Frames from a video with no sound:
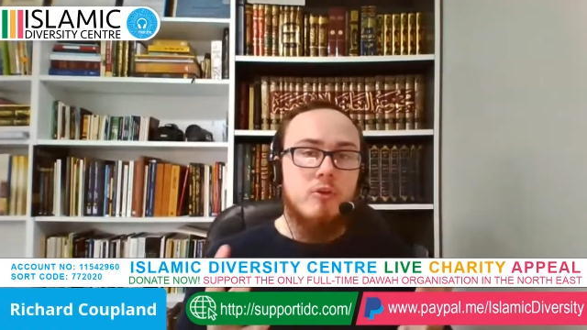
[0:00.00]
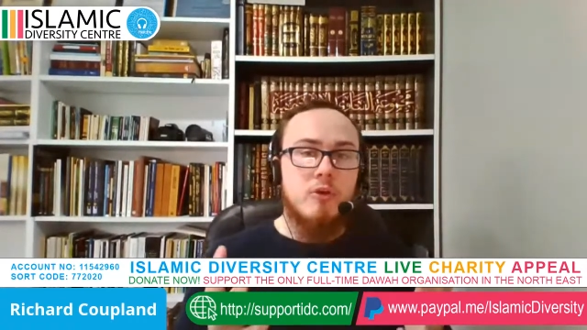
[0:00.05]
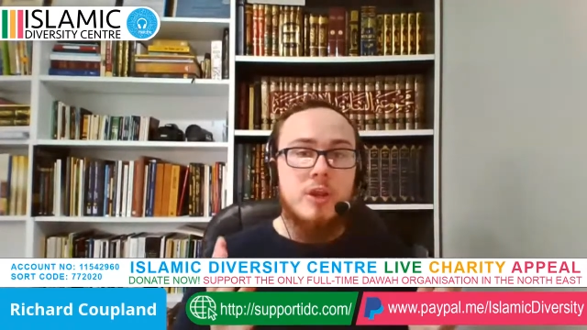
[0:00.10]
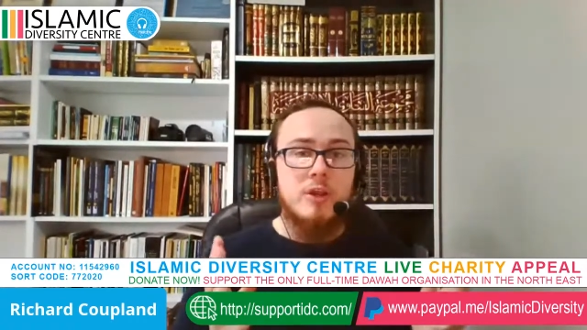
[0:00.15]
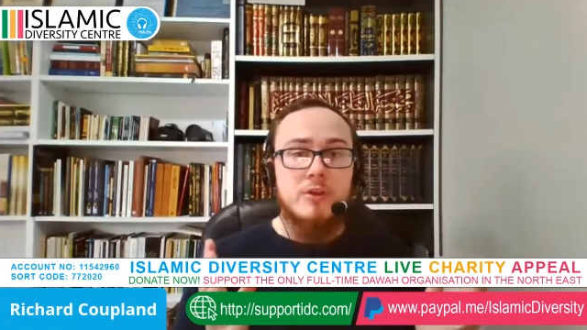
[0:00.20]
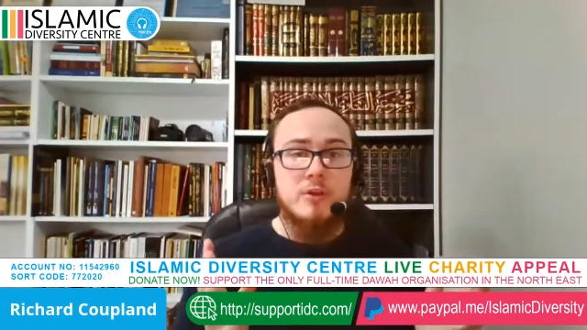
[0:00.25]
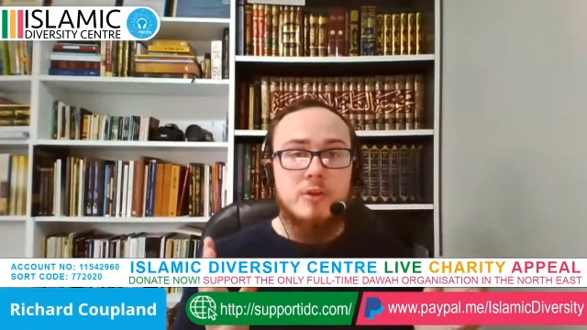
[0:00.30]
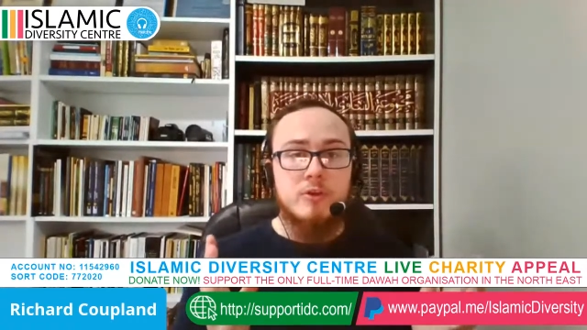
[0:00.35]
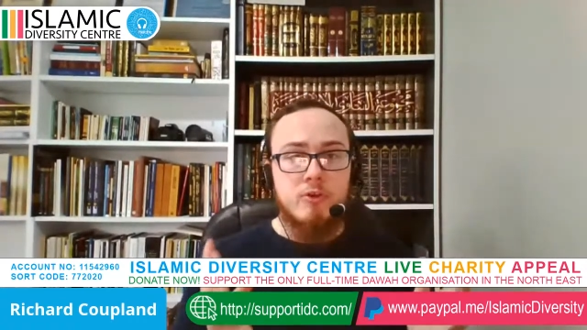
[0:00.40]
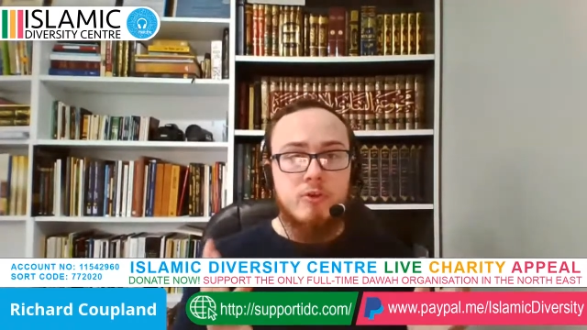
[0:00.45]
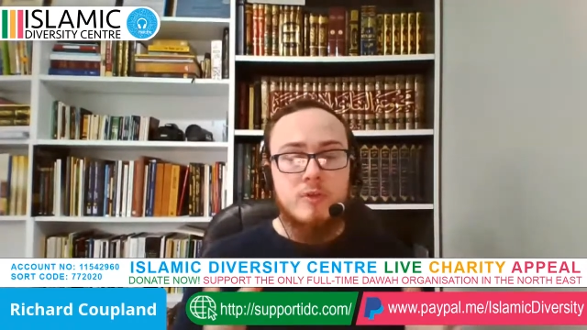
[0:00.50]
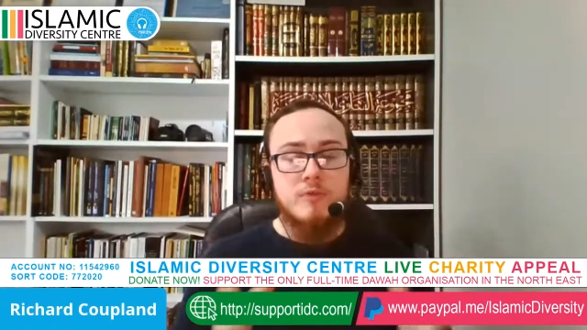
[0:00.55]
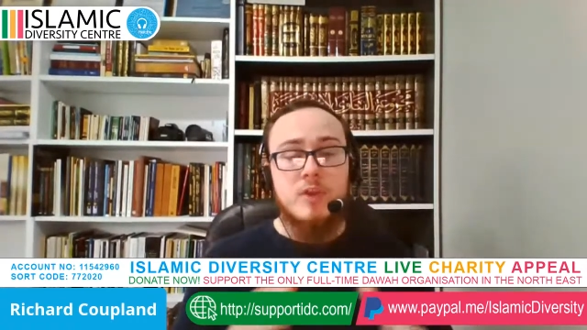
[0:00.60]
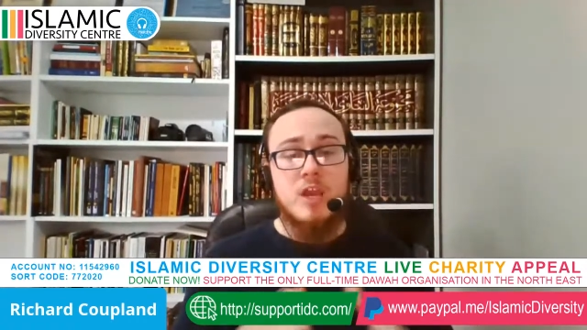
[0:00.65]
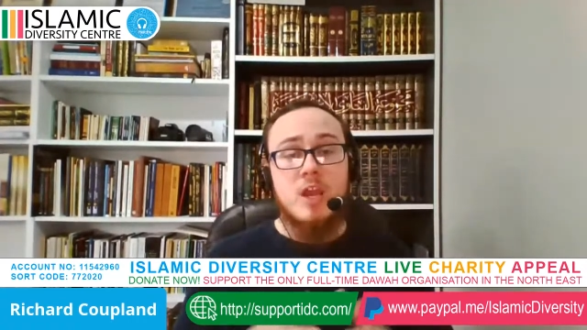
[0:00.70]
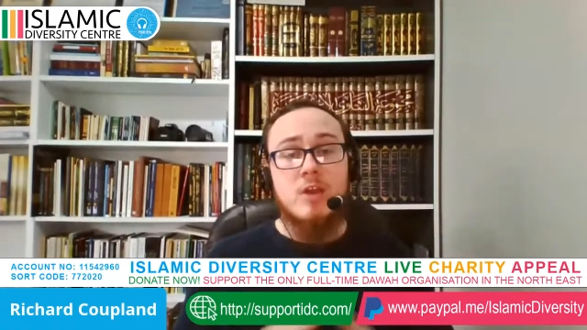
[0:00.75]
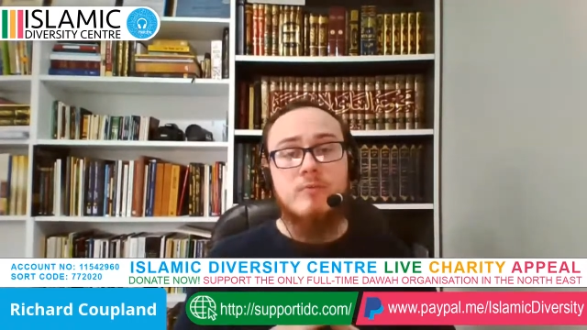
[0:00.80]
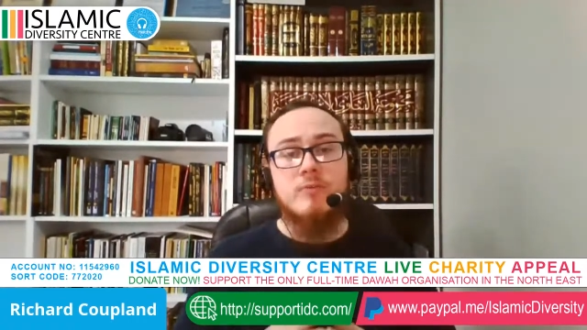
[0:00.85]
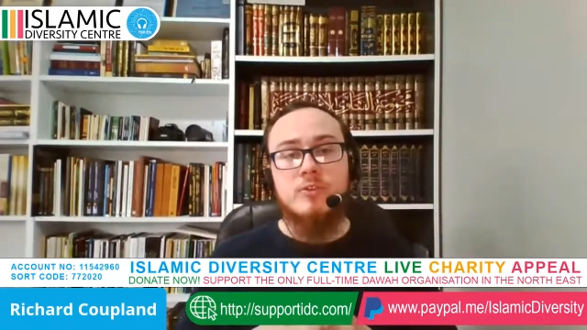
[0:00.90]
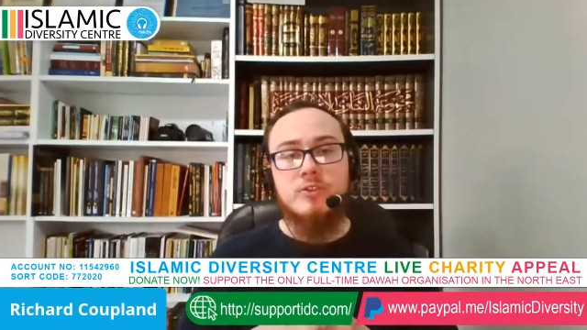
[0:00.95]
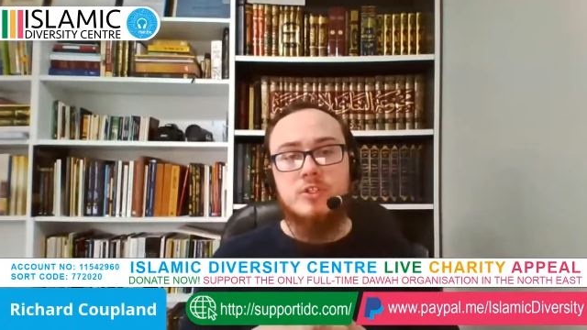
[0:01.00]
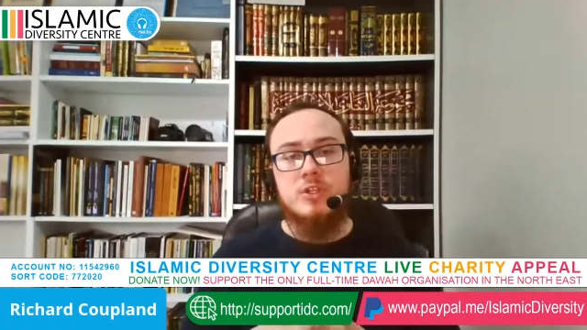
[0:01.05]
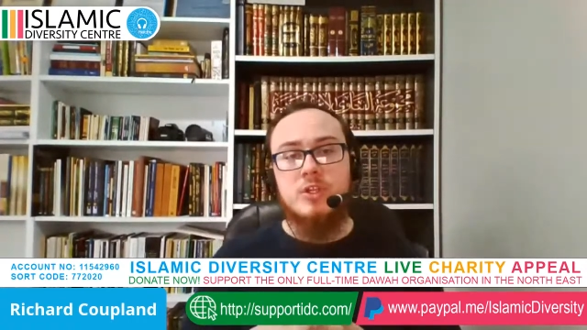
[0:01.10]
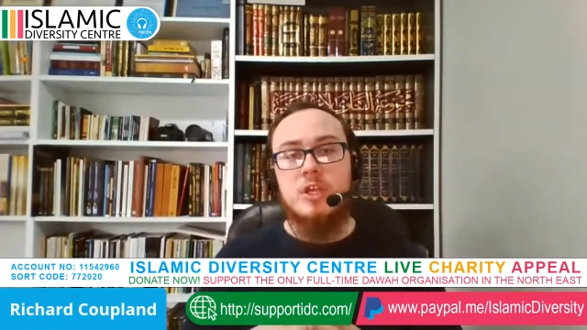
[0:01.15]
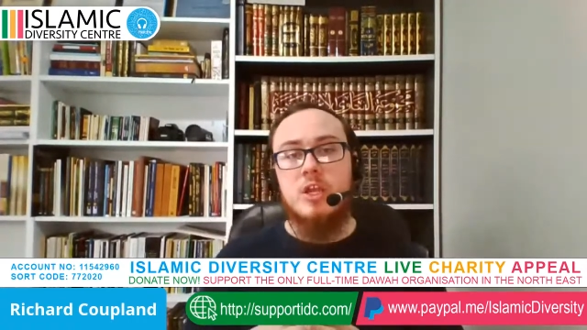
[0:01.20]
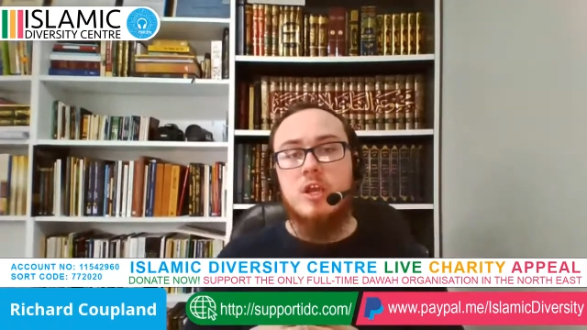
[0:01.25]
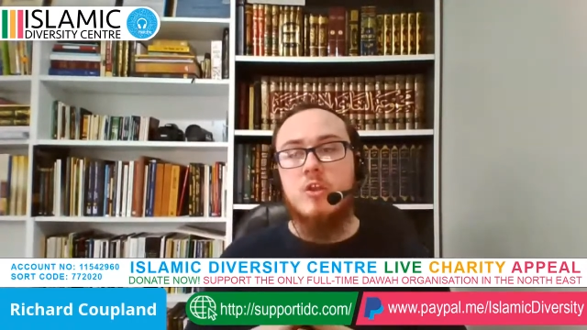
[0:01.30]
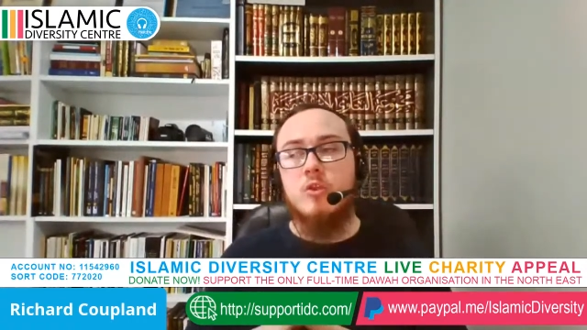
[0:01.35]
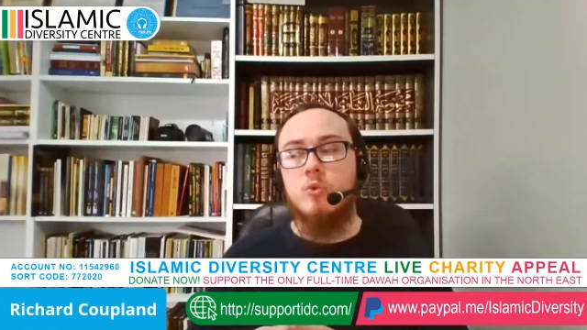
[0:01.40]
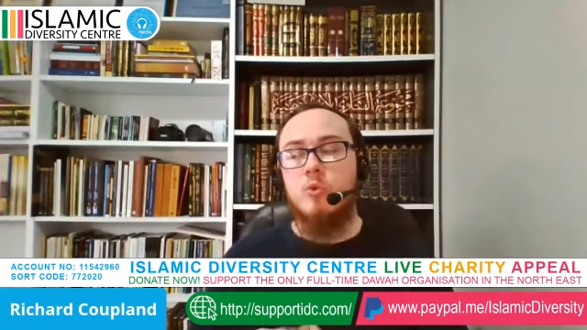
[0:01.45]
creator of the heavens and
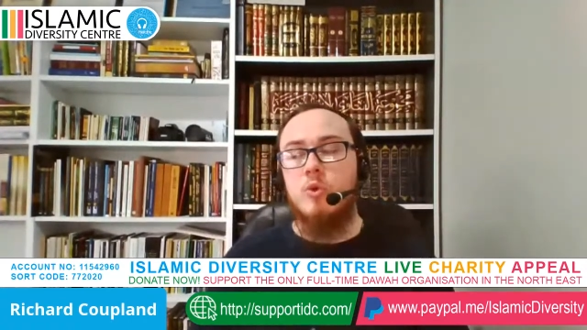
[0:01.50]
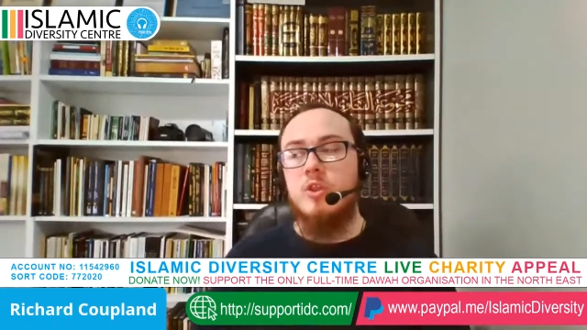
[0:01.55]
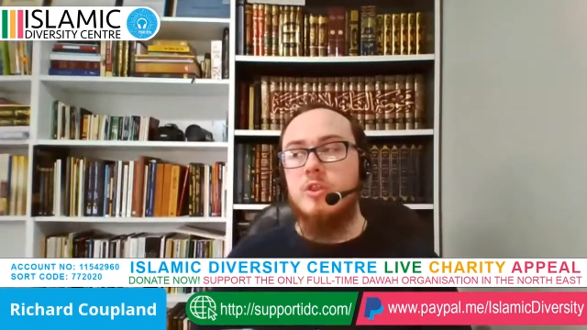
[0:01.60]
the earth,